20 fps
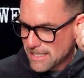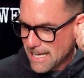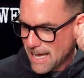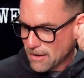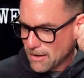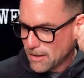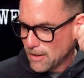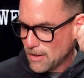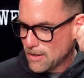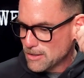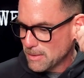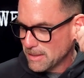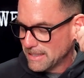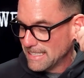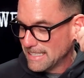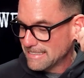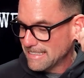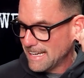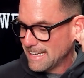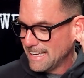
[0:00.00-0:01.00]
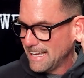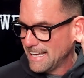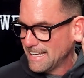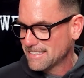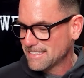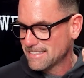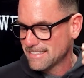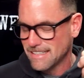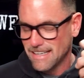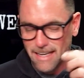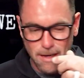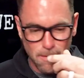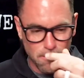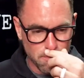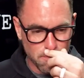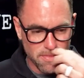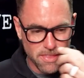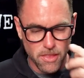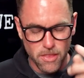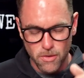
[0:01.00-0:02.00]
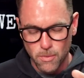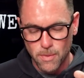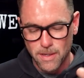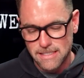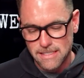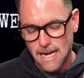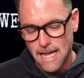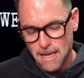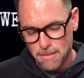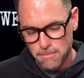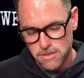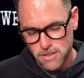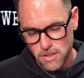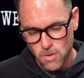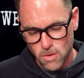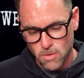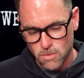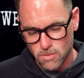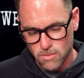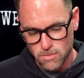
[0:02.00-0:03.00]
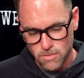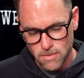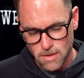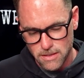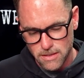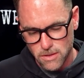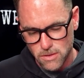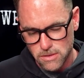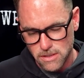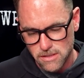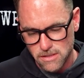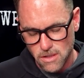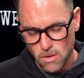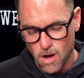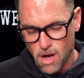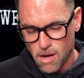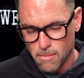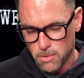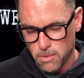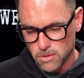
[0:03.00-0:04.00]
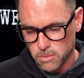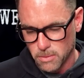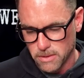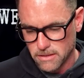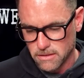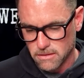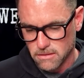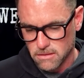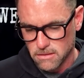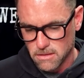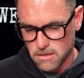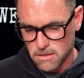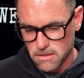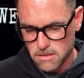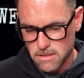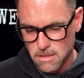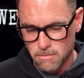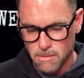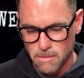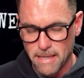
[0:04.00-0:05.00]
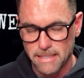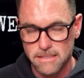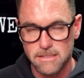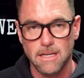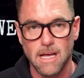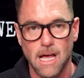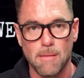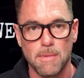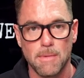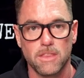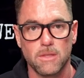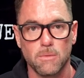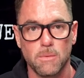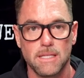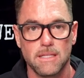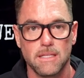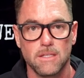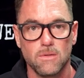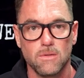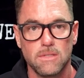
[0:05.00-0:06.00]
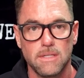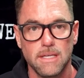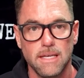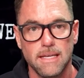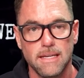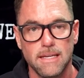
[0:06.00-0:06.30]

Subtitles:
close with this, I guess. The reason I'm usually so humbled when someone makes a comment the way that you did